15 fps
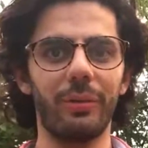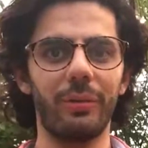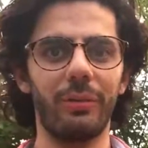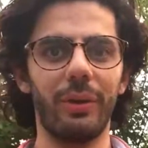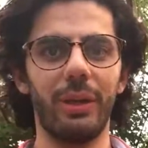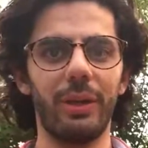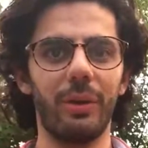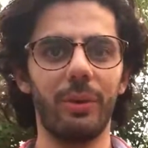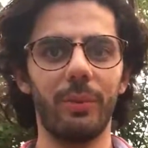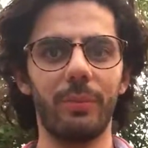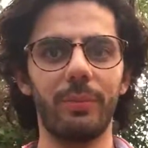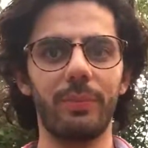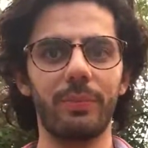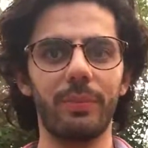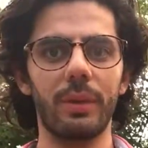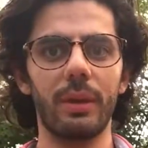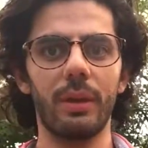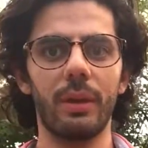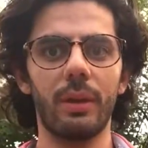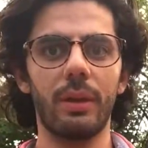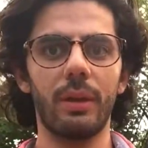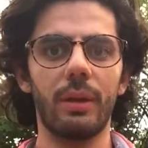video.
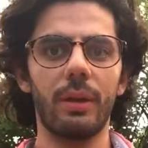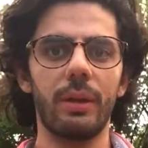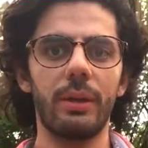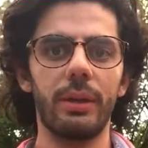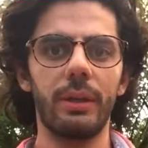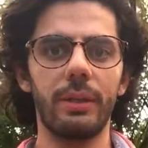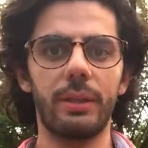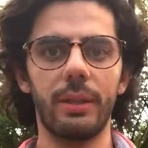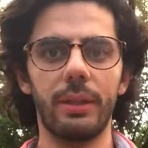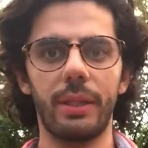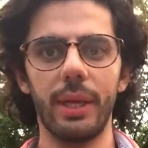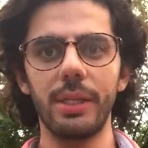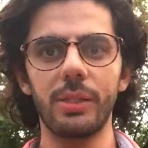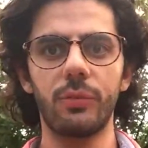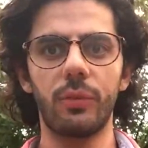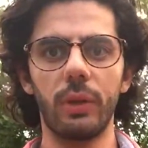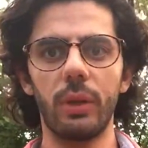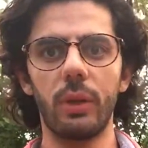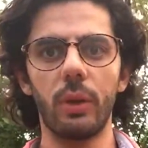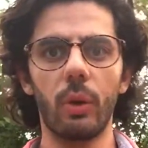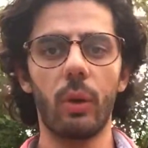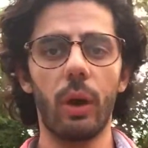In today's
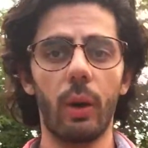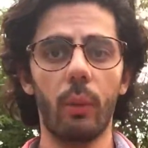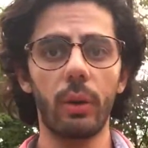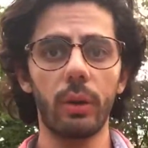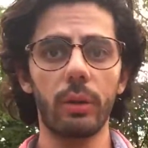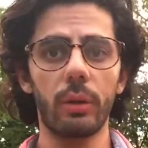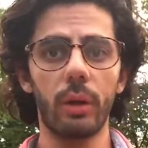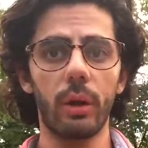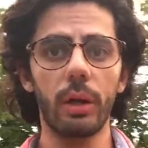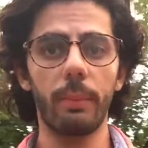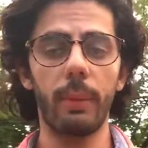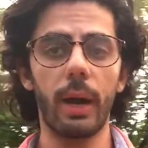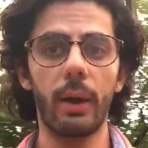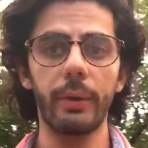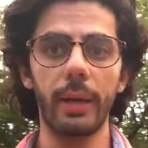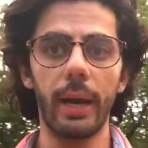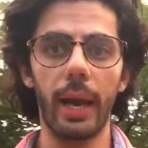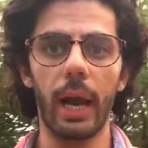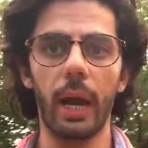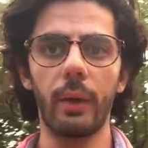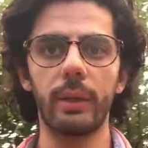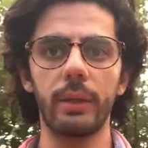video, I want to talk about
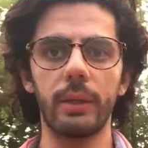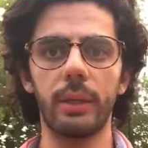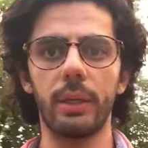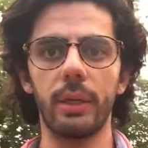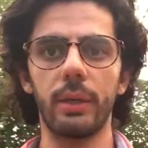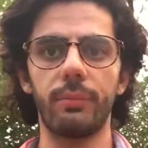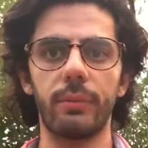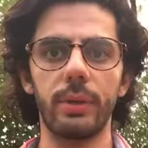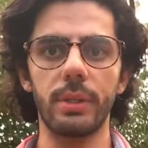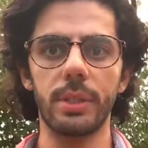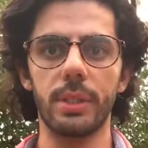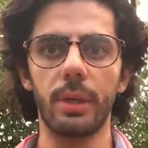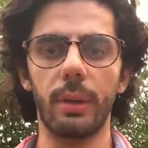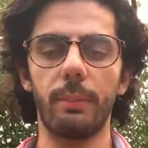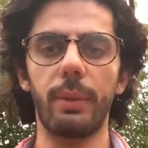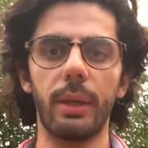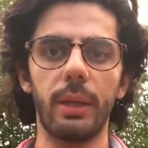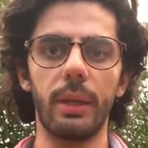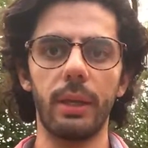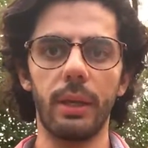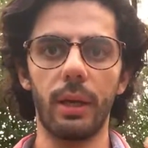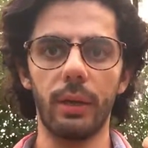how to give
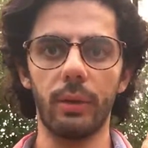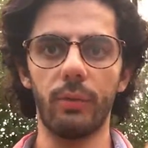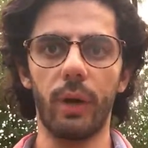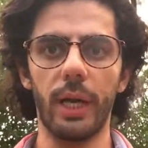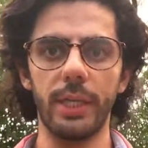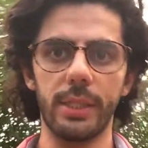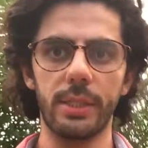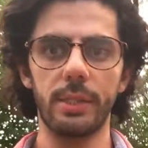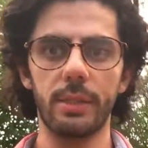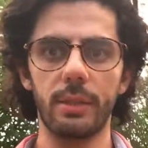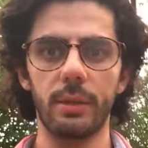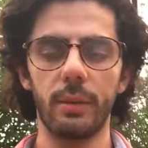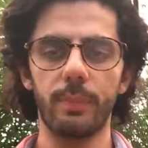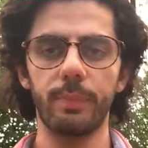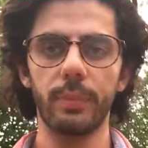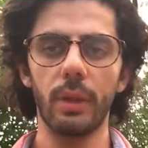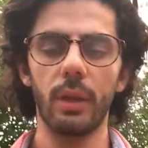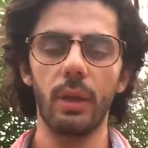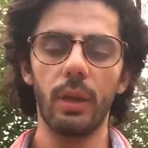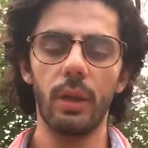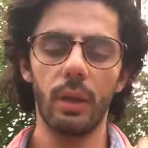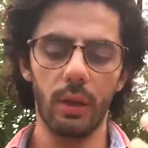somebody advice.
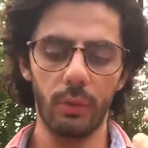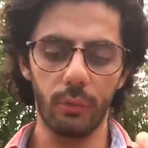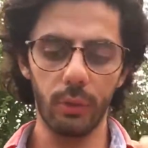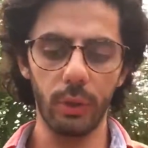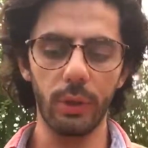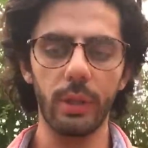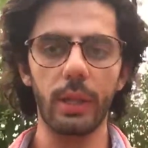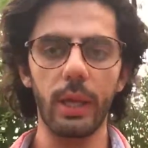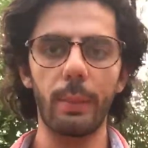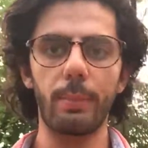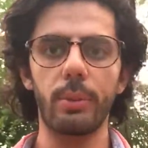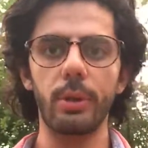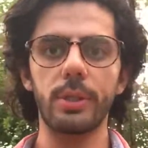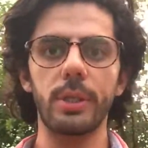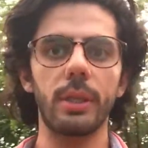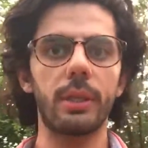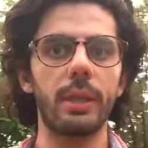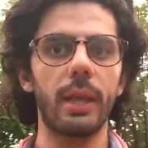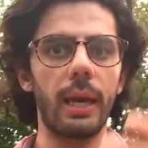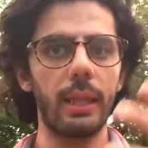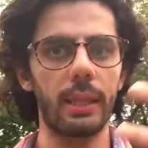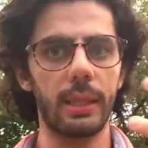If you're the type of person
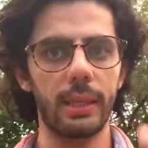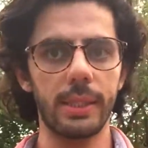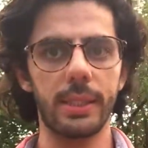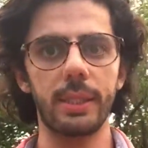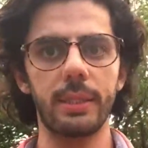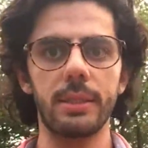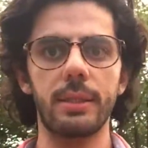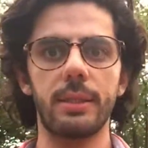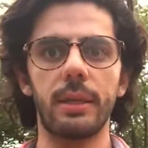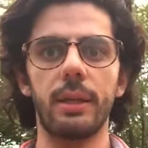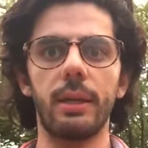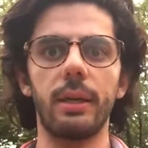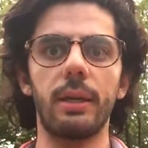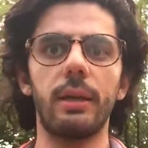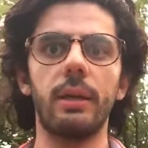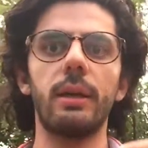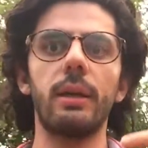that listens to,